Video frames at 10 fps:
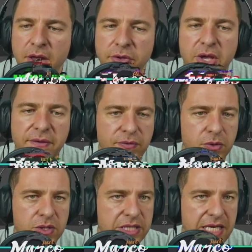you have
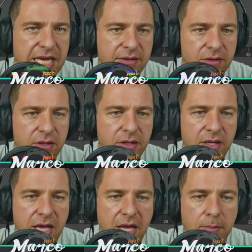to select
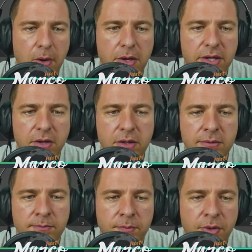a
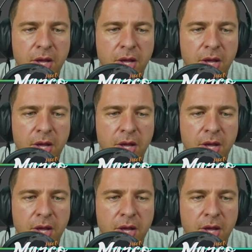polygon,